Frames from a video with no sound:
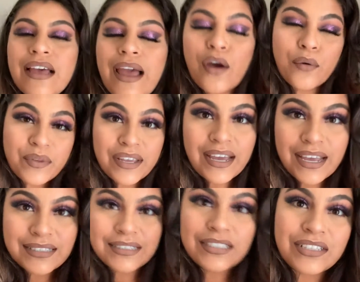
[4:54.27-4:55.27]
I hope you
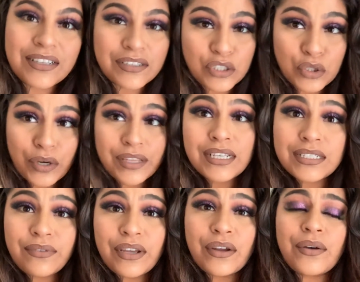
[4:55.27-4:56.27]
guys enjoyed this
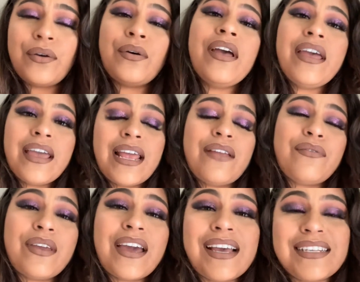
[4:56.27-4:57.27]
video, and if
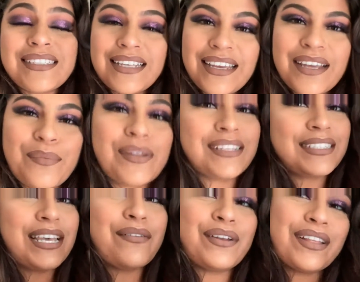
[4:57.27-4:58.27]
you guys did, please
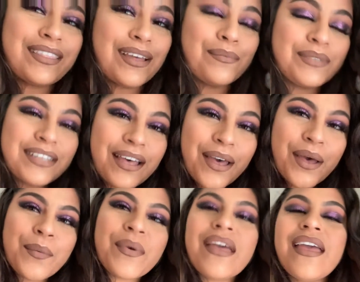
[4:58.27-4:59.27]
give it a thumbs
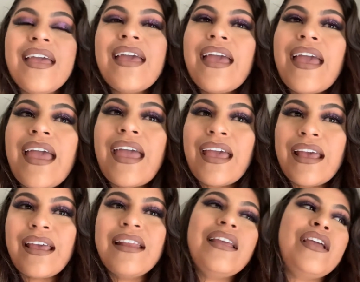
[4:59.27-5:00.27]
up
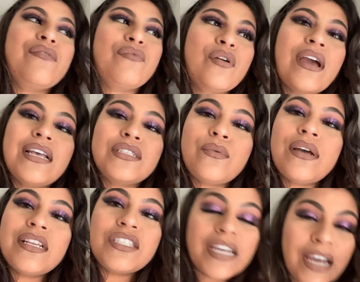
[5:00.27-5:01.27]
And if you guys
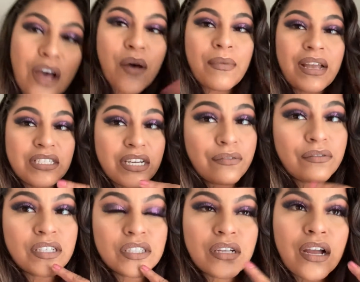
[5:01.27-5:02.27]
want to check out my
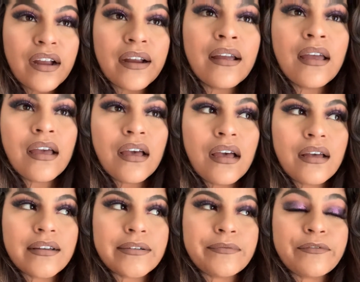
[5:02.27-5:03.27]
Jeffree Star
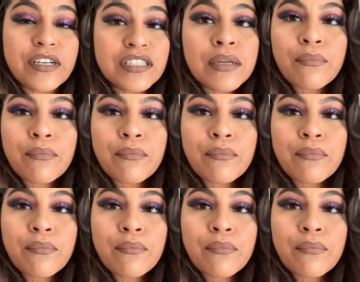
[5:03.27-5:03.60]
first